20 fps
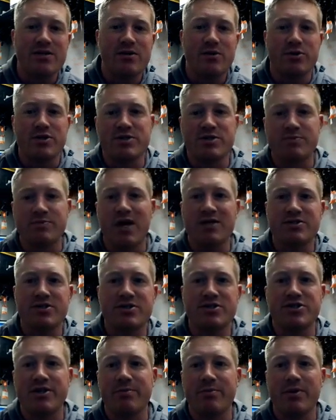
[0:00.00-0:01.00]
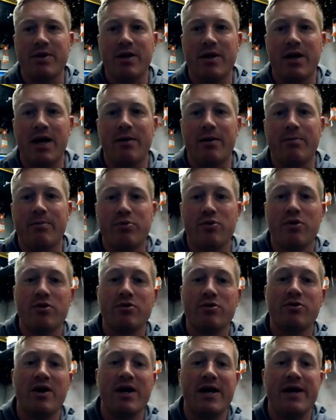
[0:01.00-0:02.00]
or sponsorship
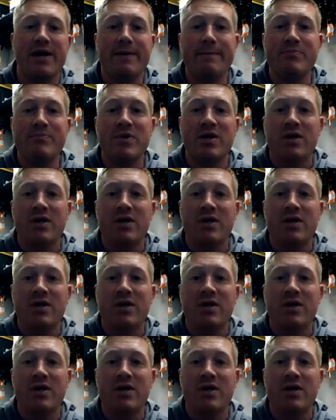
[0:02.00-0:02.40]
program,